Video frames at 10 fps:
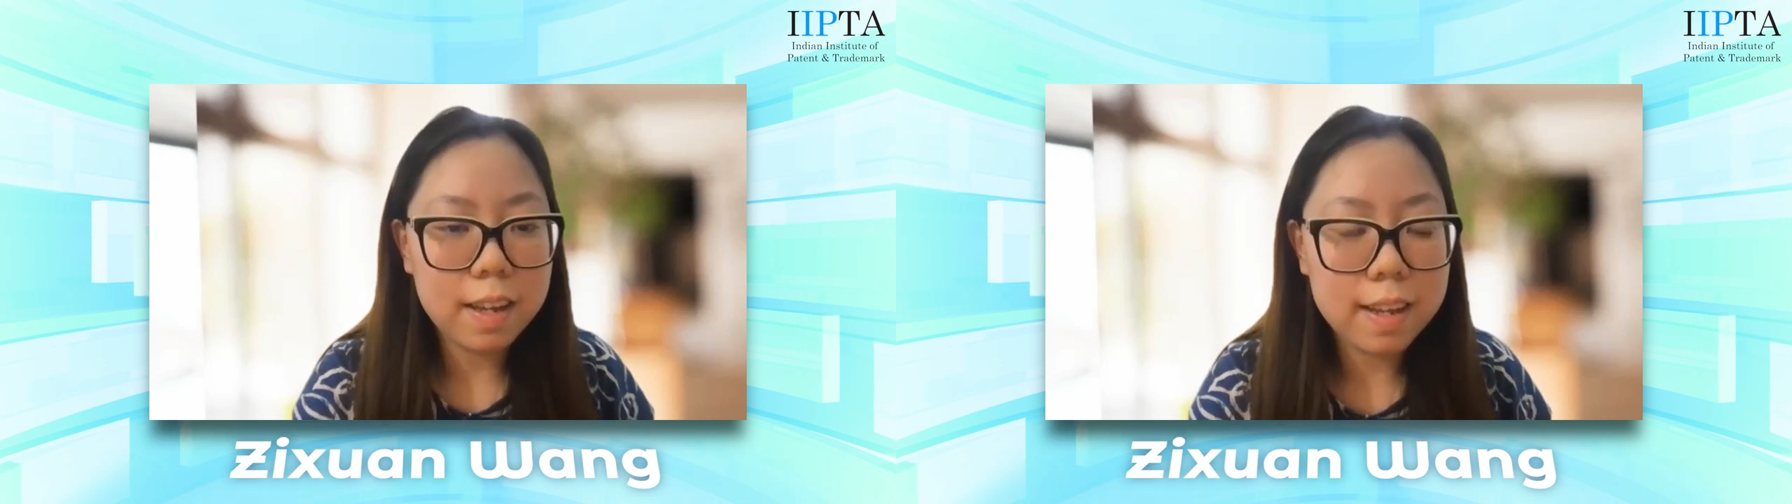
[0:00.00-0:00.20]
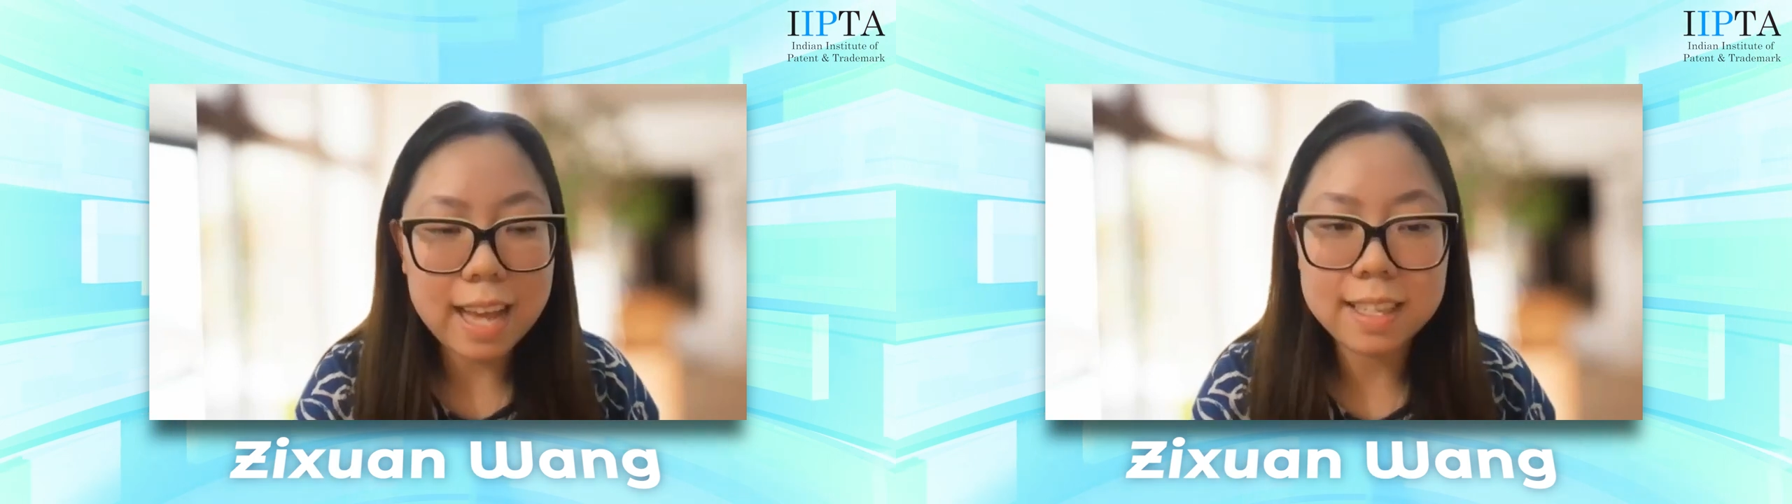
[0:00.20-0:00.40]

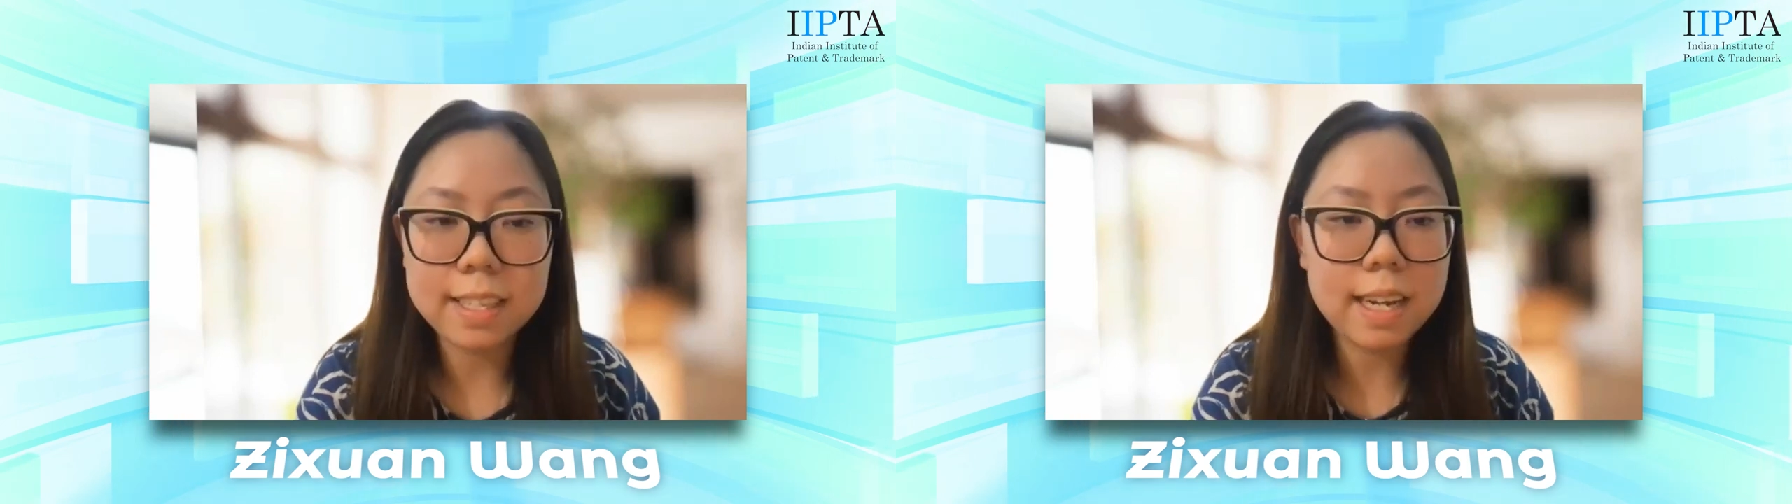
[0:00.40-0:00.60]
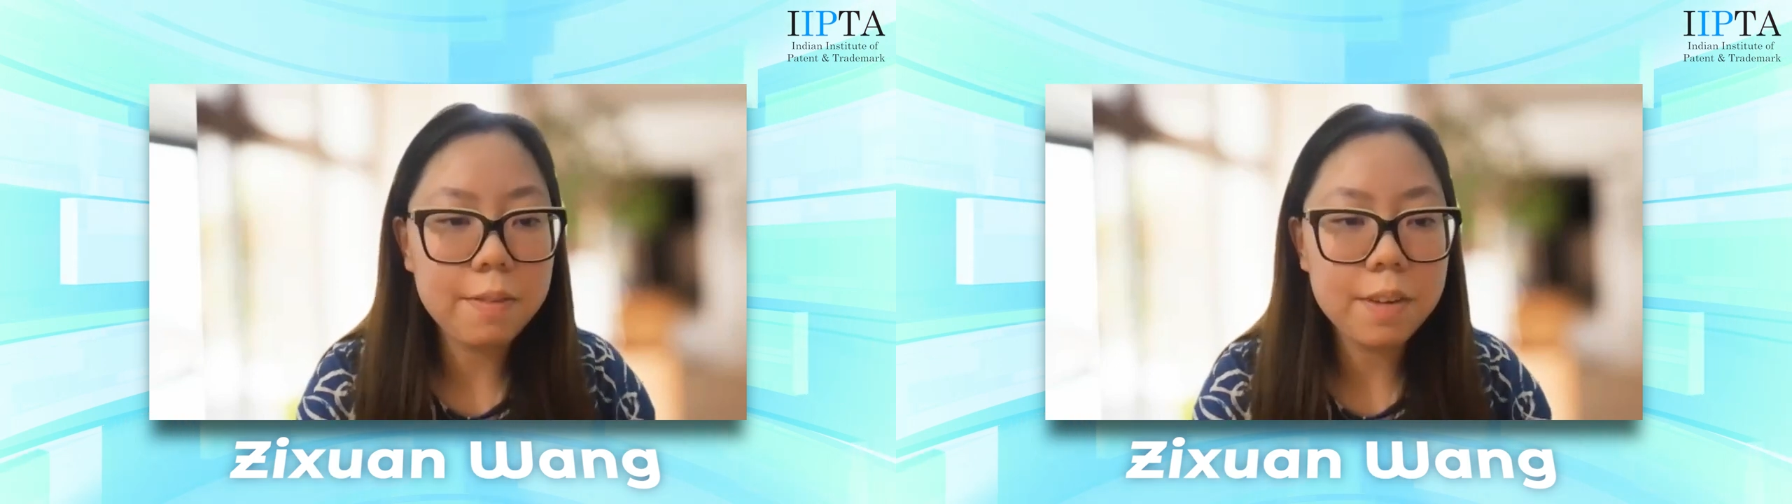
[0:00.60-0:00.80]
yes,
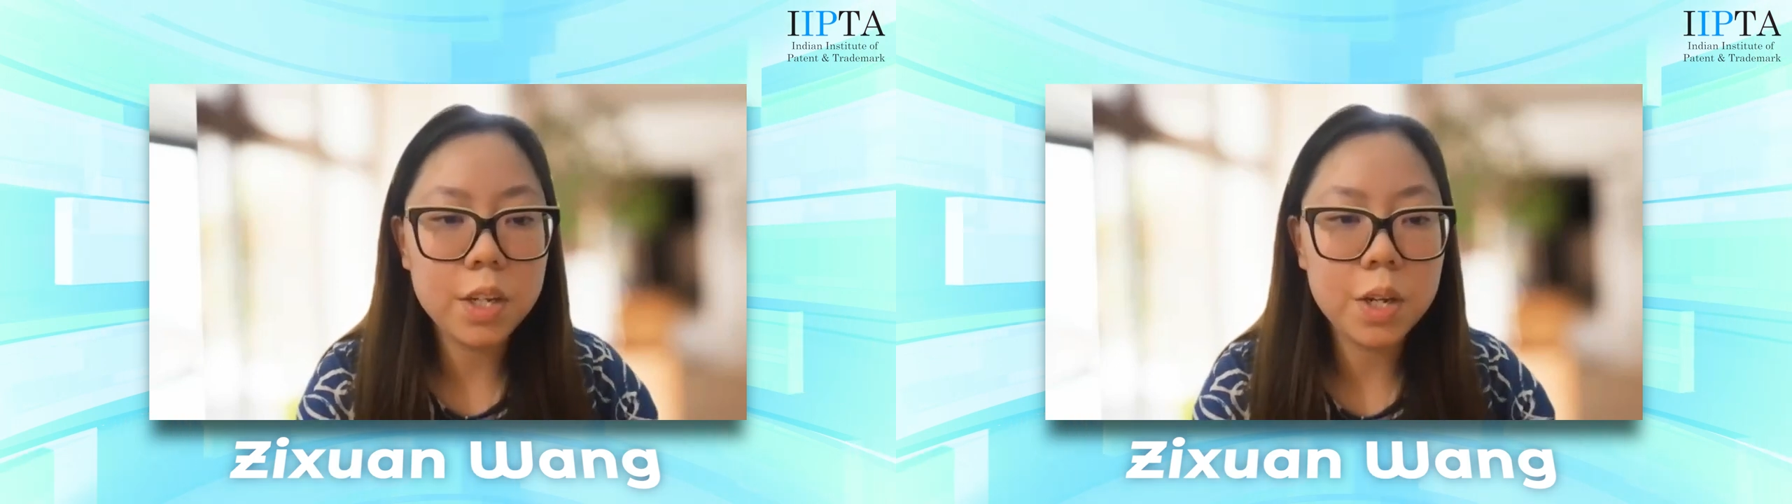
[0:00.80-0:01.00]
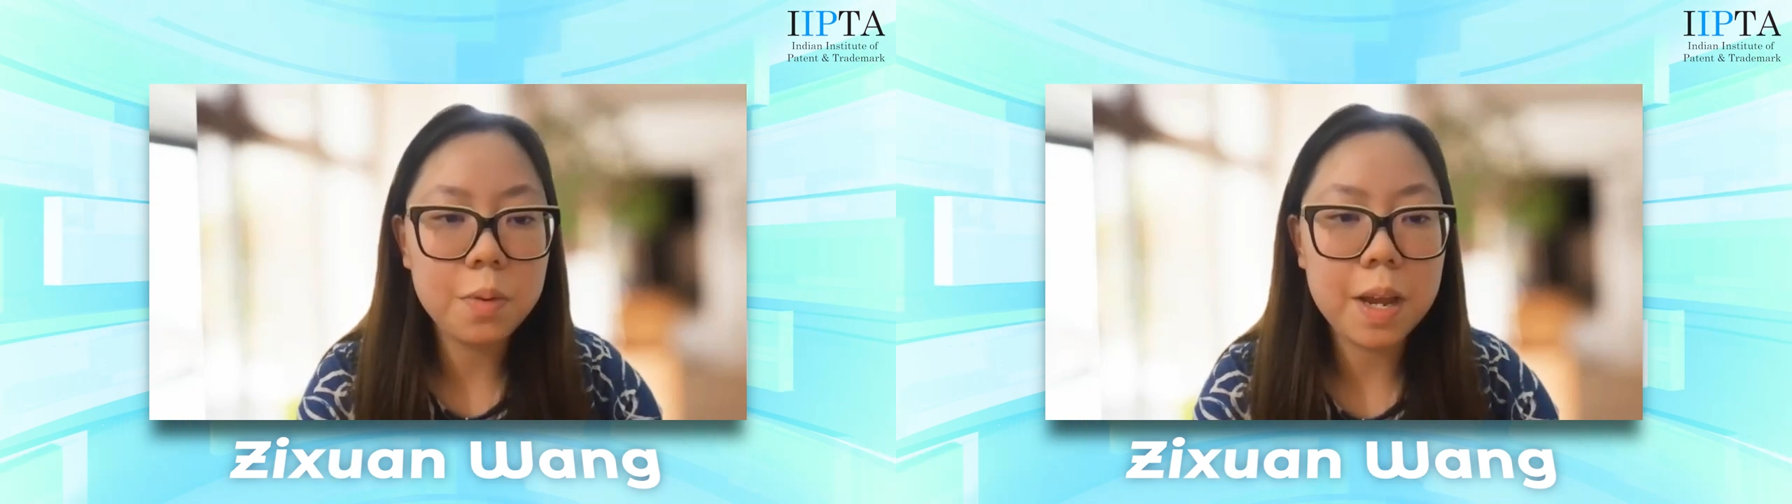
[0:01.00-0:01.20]
it's definitely
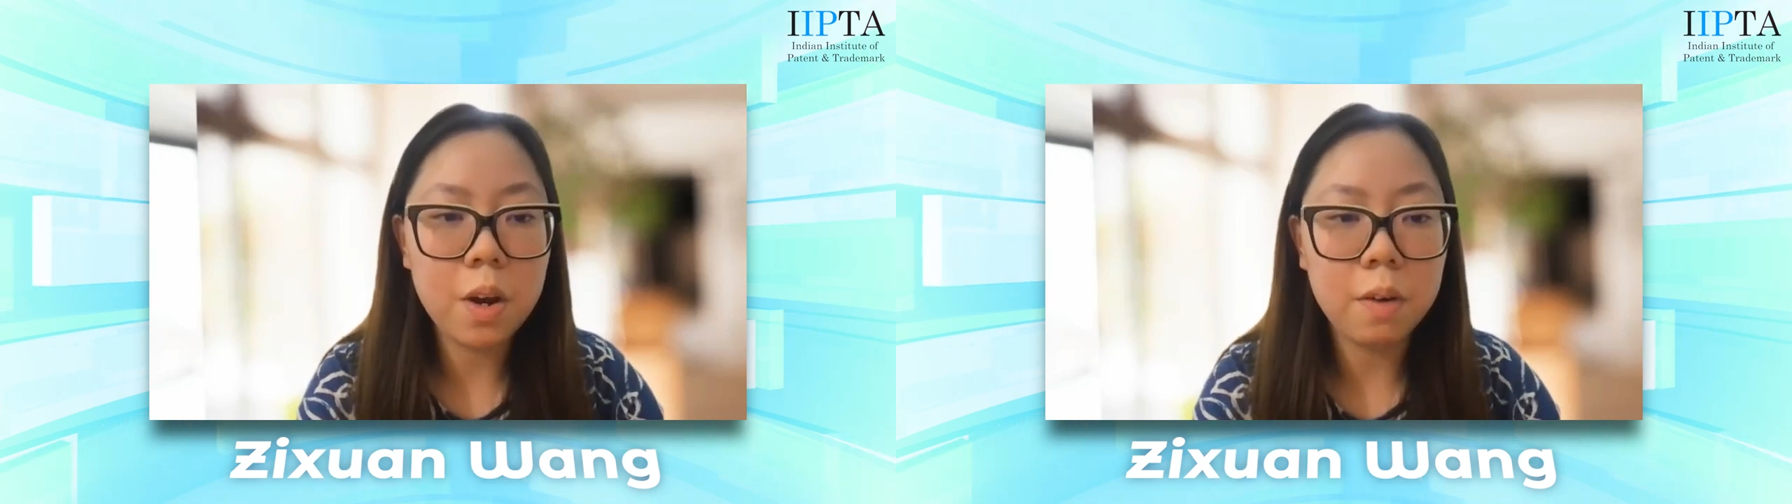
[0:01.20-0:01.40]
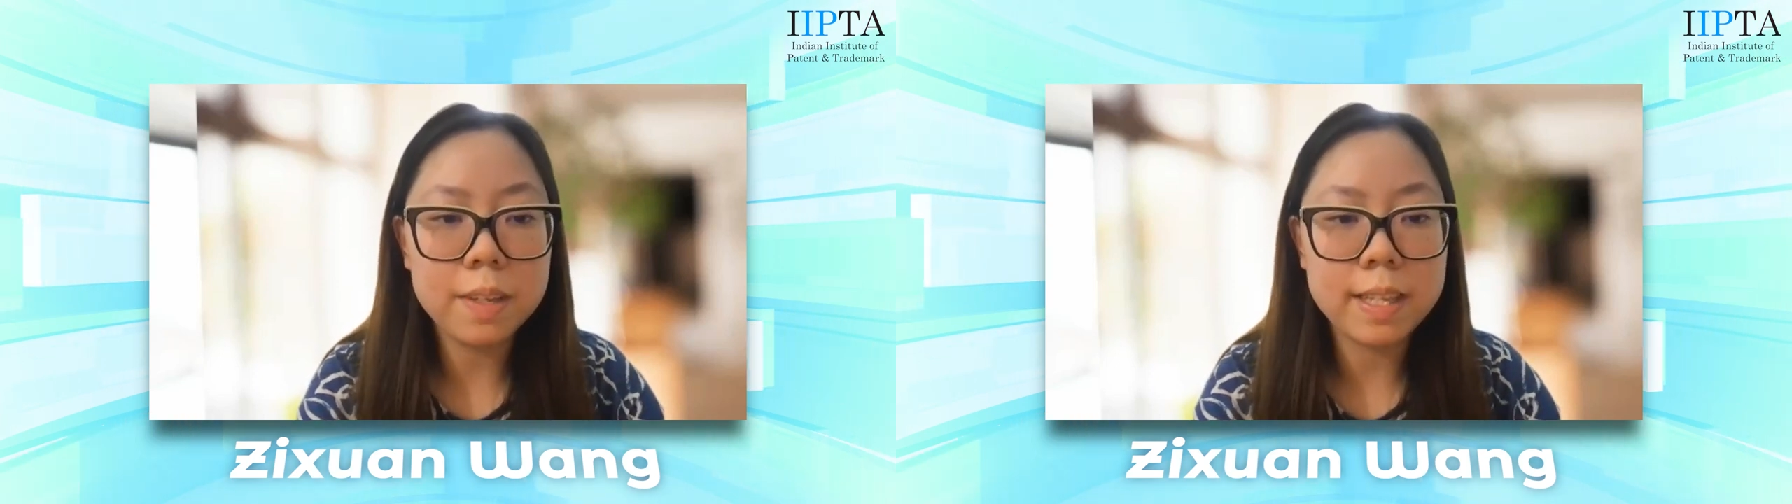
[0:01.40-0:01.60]
a two-way
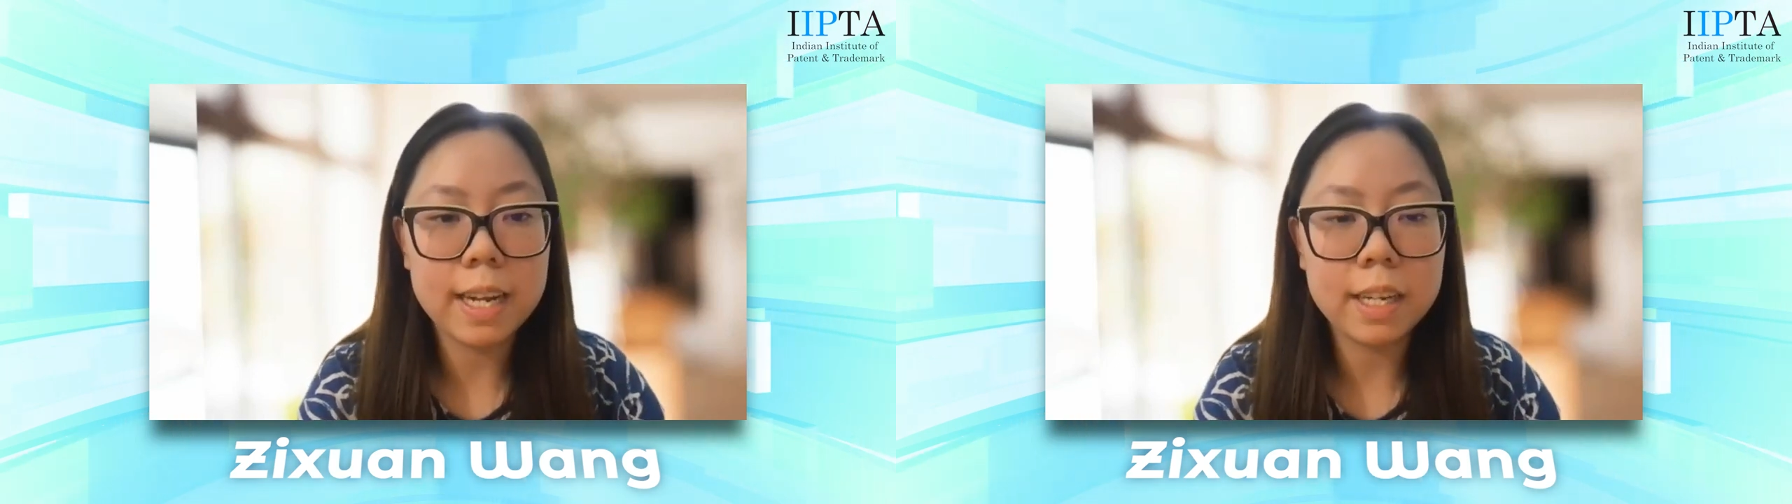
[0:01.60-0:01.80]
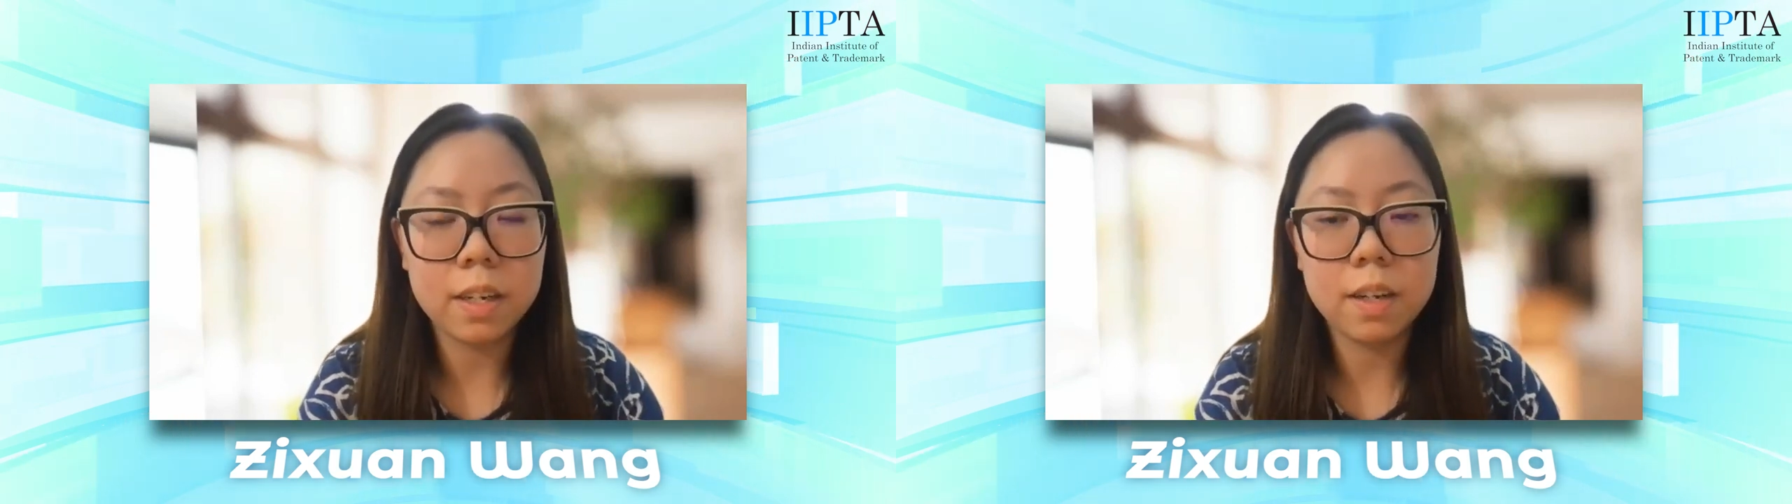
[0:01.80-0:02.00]

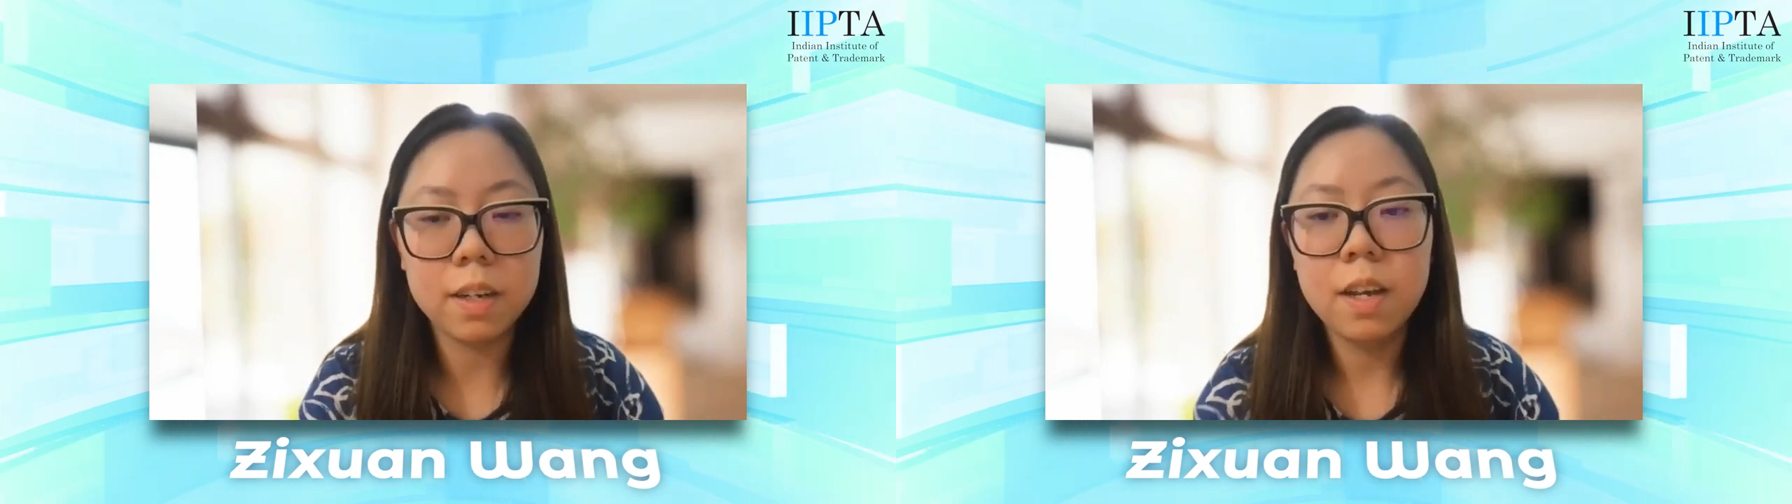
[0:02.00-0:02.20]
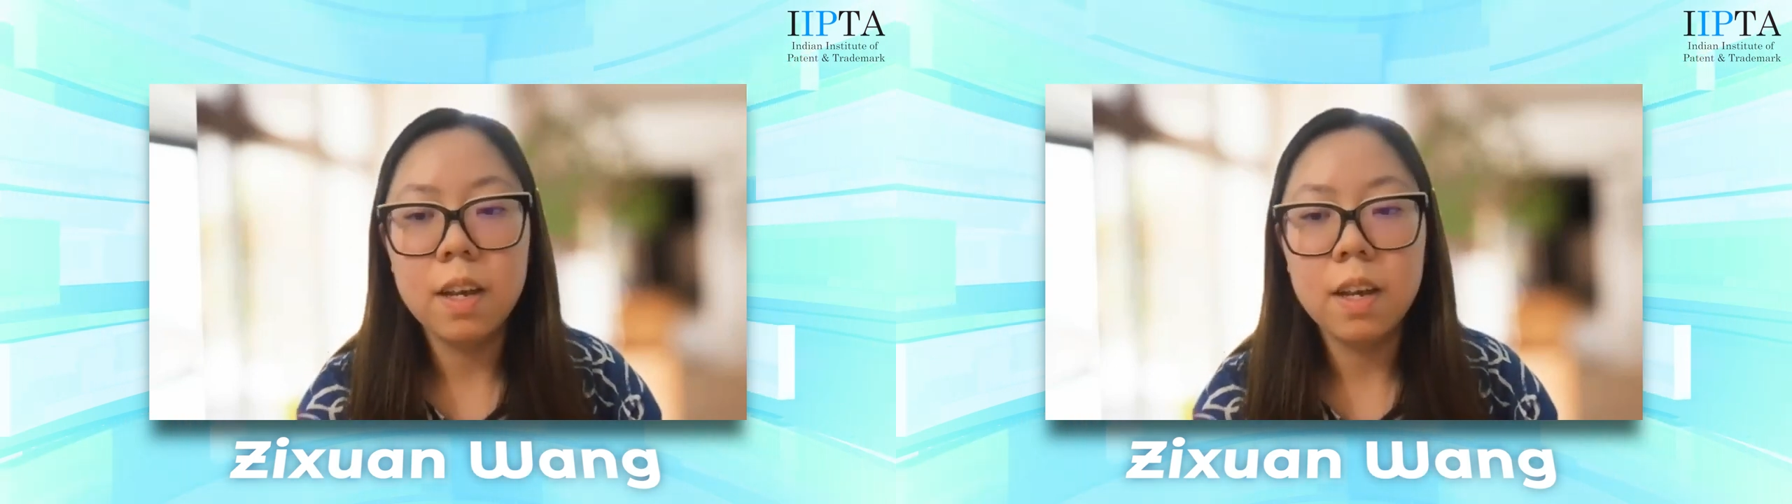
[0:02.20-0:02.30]
conversation